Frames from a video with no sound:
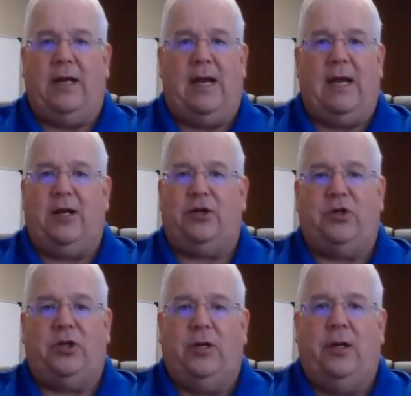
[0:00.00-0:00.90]

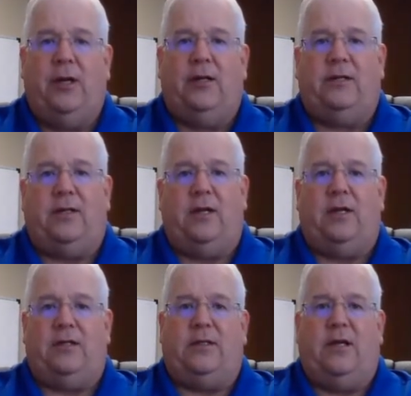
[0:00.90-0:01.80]
cash
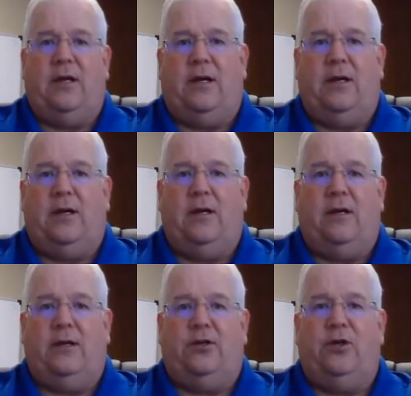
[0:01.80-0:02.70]

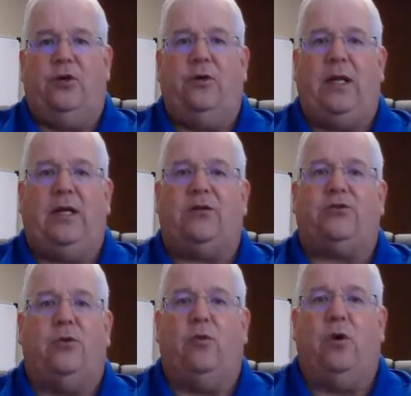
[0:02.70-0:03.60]
to do the
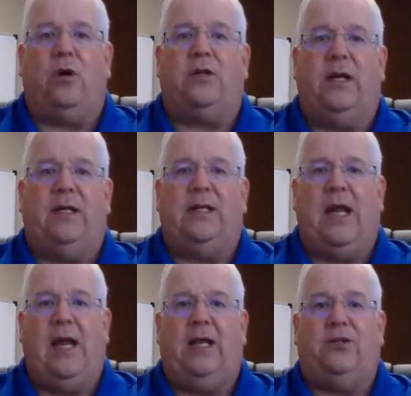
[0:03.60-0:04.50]
extra work that it
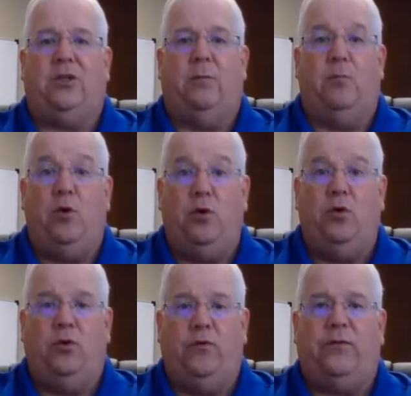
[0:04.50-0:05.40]
takes to
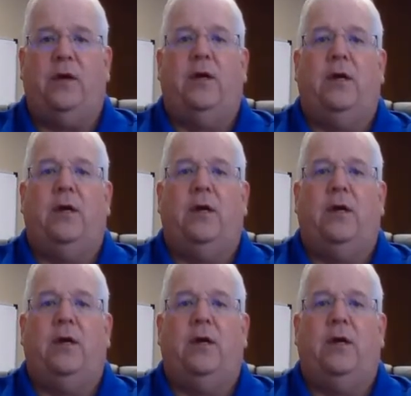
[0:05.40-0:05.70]
move